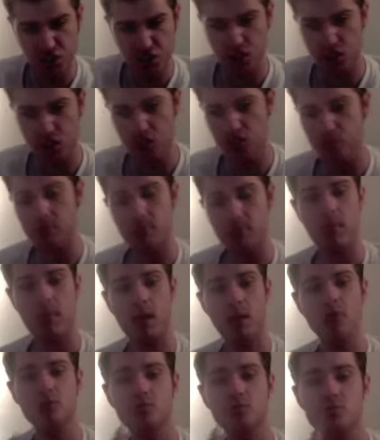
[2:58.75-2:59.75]
printed
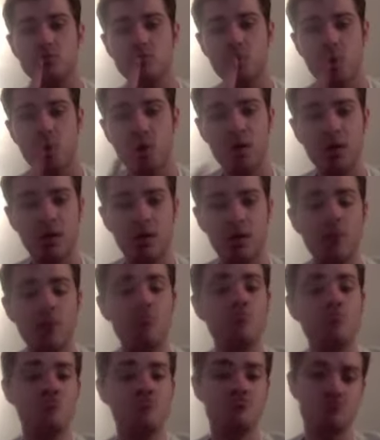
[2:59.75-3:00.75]
was in fact the
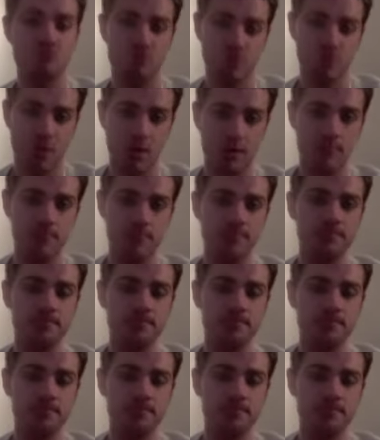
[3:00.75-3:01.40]
check that needed to